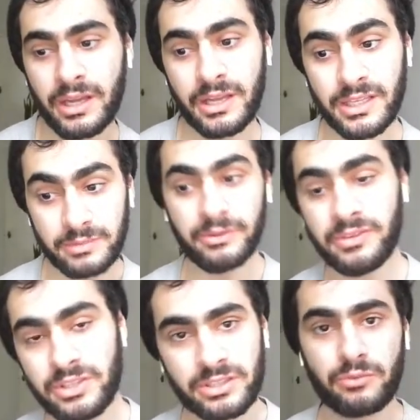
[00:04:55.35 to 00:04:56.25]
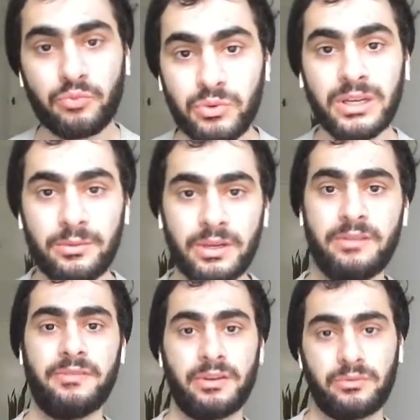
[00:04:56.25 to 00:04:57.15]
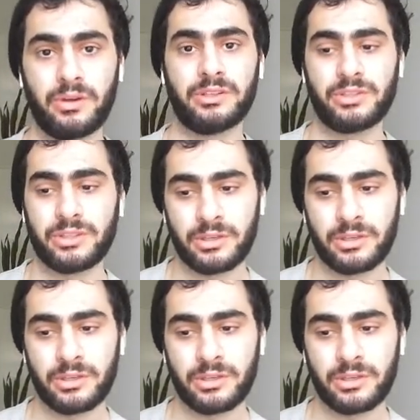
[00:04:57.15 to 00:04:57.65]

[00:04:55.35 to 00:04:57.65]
This movie is just a really, really fun watch.